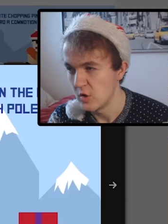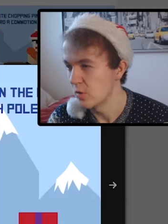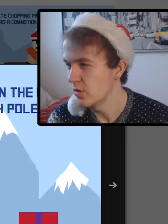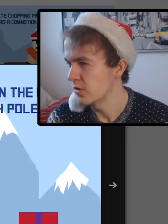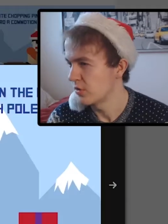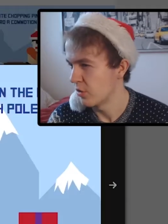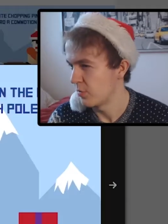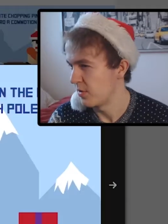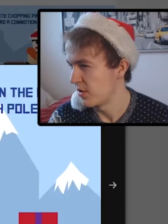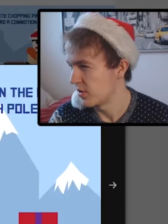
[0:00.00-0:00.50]
He
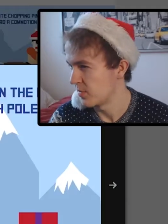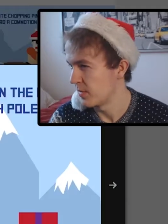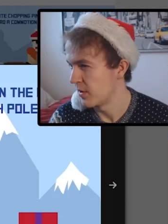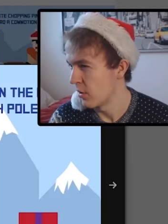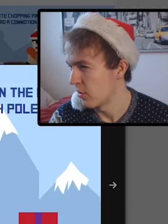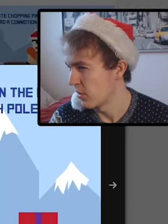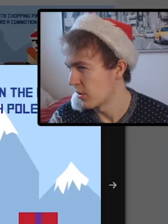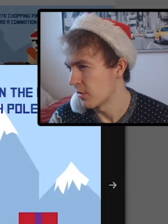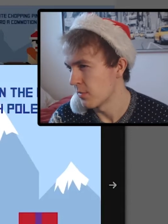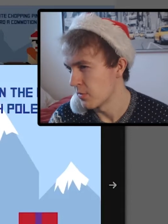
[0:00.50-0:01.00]
also appears to be
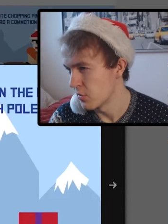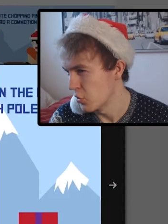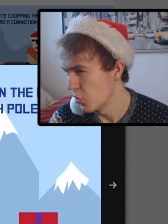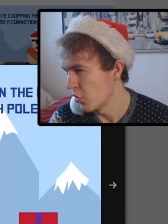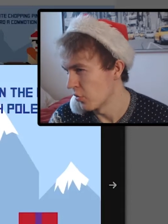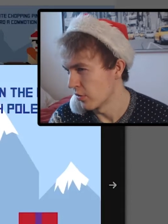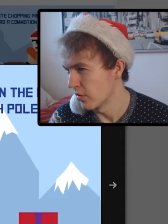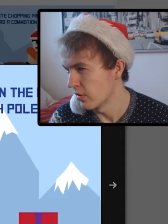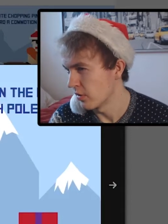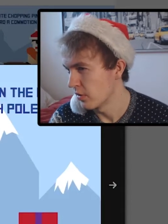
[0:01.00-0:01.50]
holding a
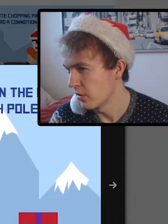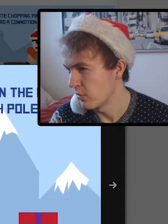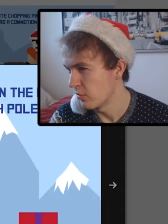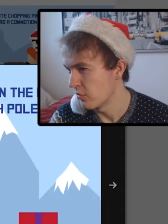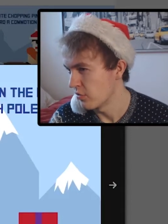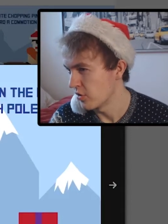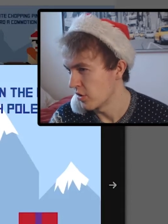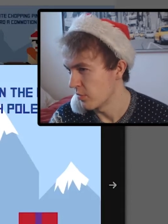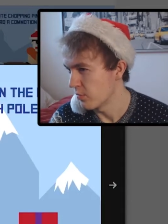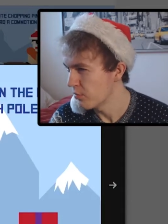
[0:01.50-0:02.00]
menorah,
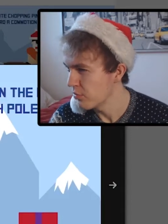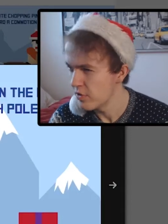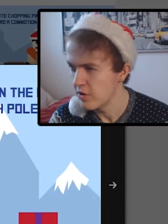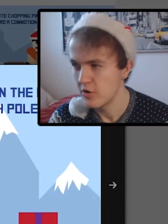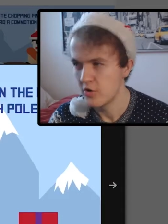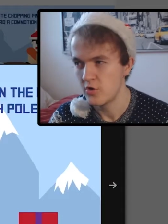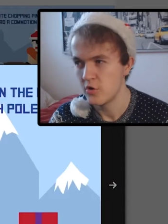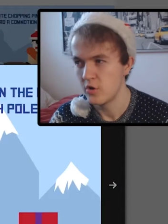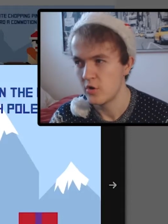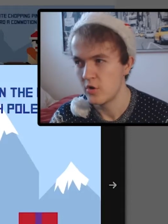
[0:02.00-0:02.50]
which I'm pretty
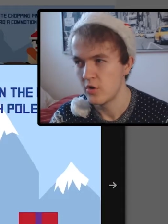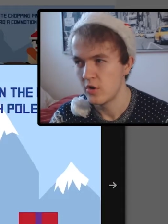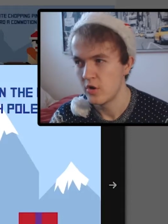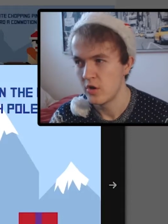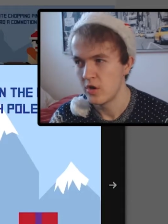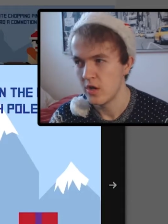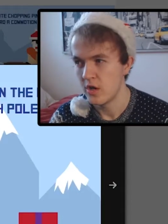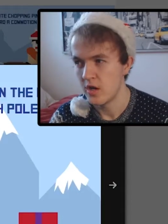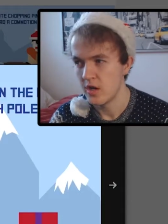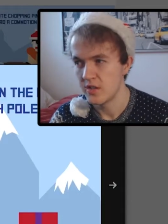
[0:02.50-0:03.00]
sure
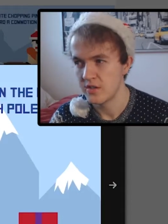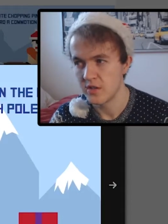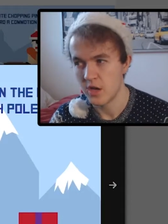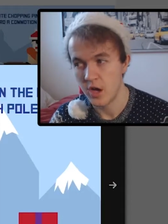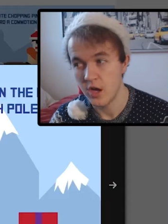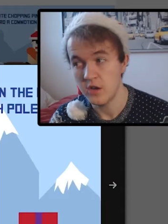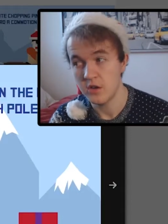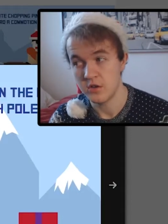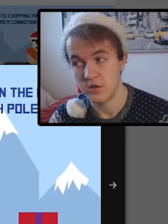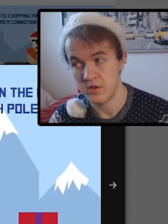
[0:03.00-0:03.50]
is a
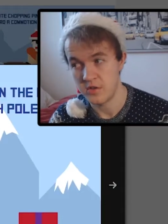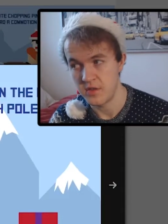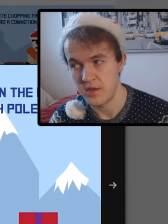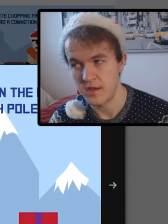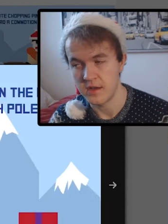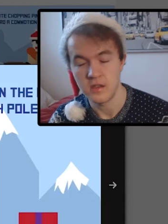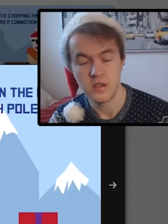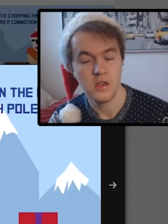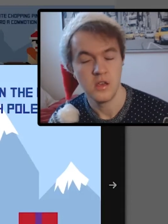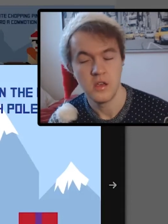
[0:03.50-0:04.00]
Hanukkah
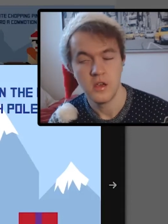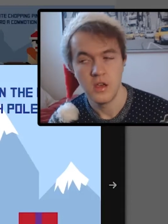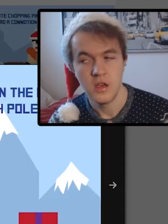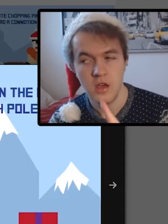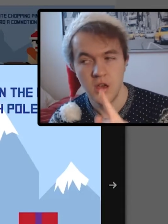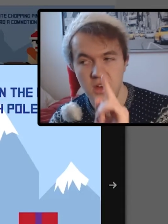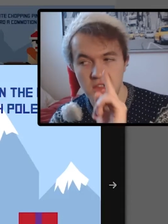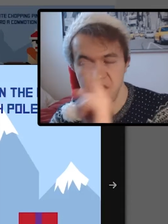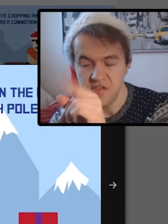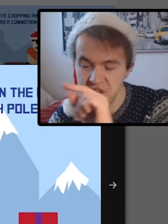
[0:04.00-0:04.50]
thing.
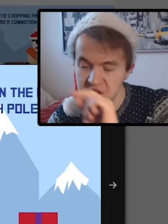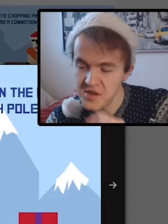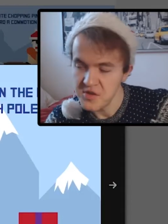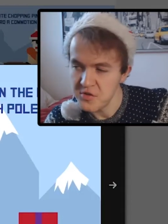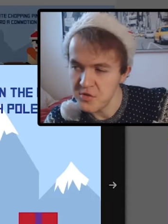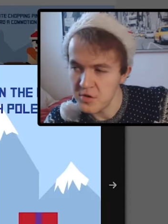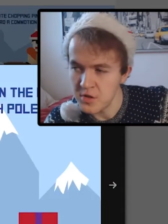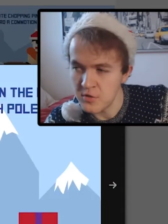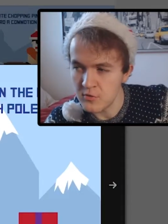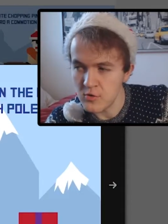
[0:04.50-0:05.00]
I think you
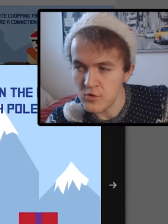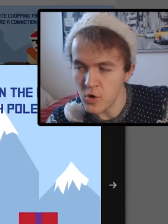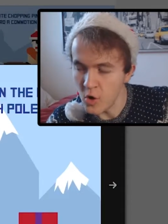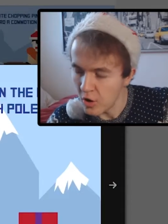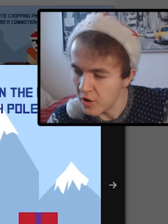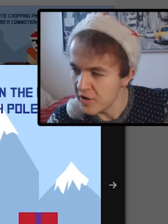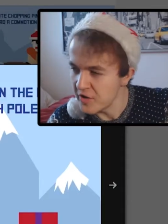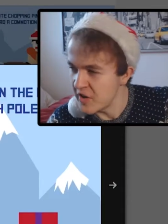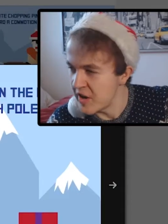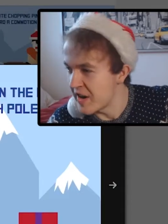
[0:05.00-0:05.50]
got the wrong
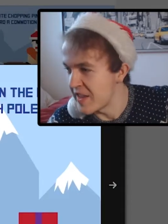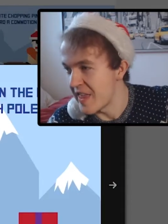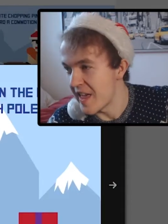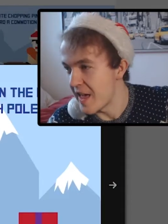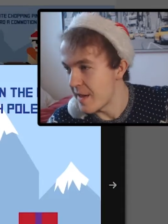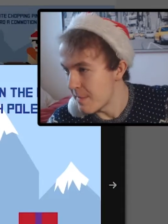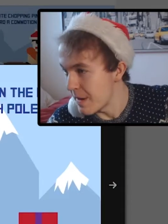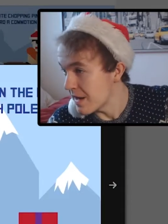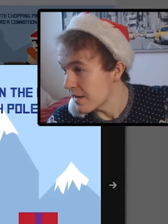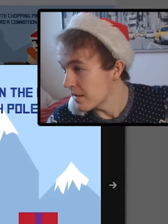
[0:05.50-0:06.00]
holiday
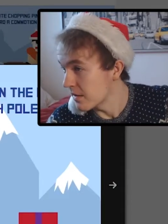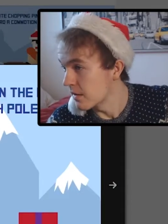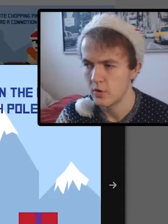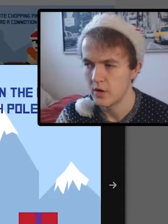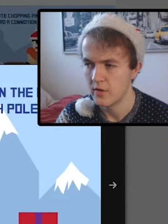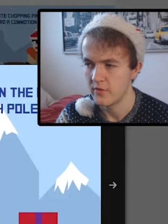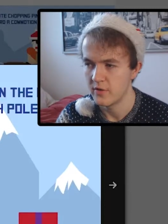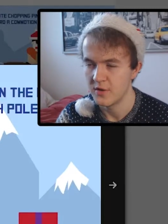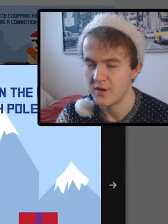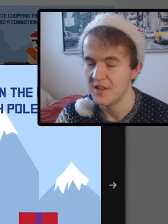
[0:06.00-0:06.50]
there, mate.
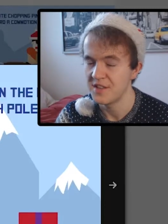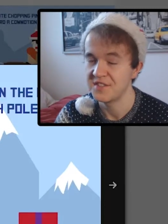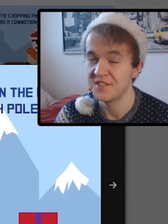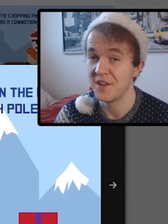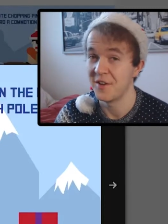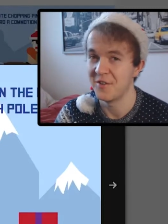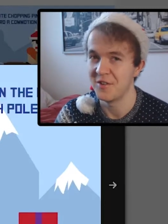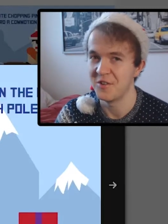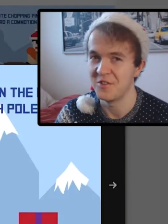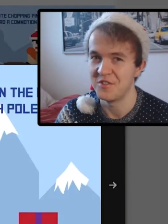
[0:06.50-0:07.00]
Whatever, let's
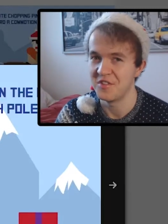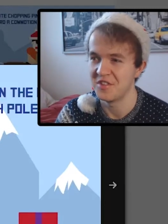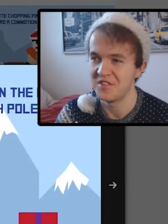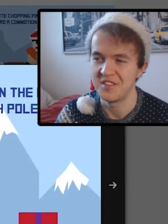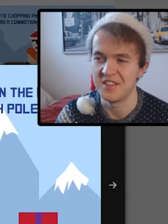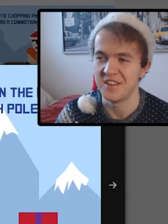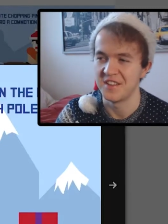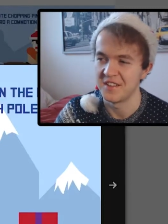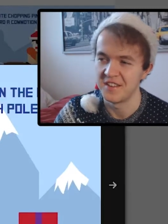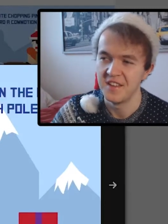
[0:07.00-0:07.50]
download this
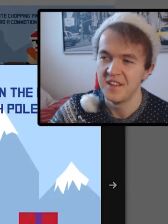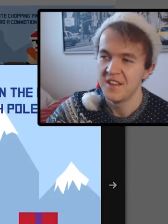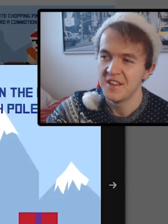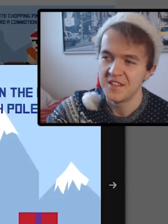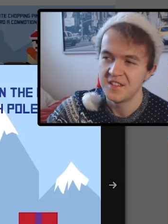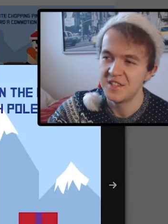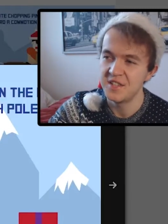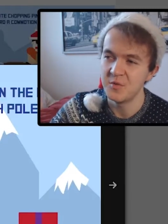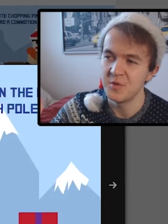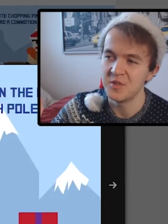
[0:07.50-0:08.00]
thing,
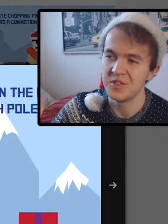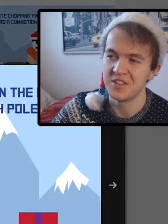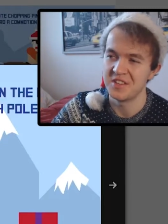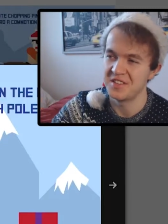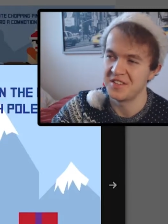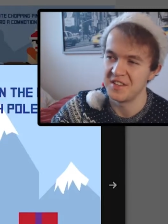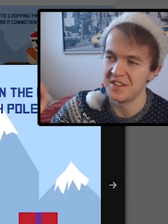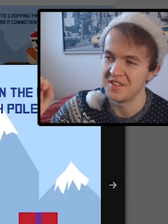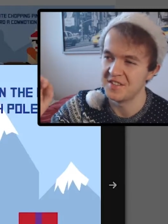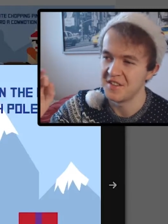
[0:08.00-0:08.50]
see what
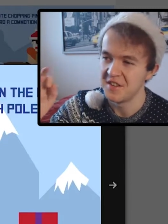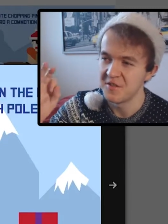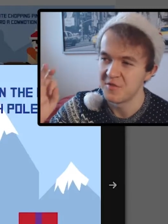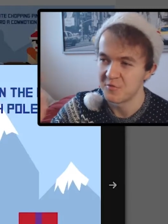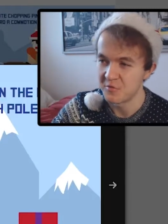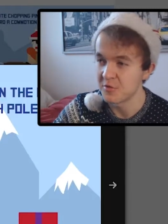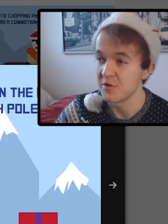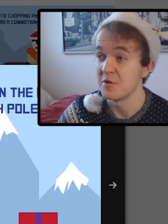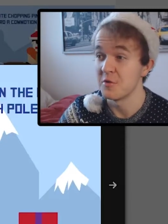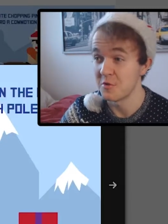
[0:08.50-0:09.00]
this is
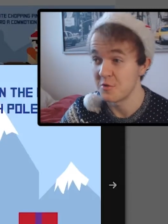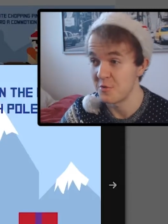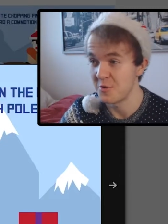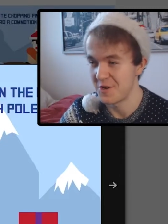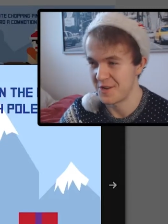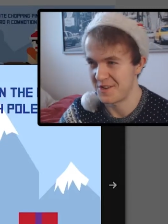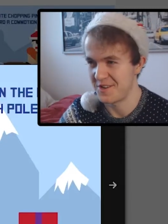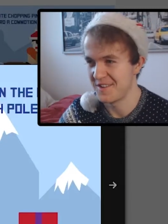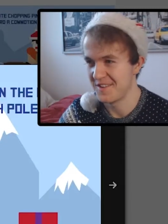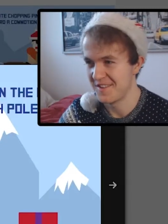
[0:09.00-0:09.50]
real quick.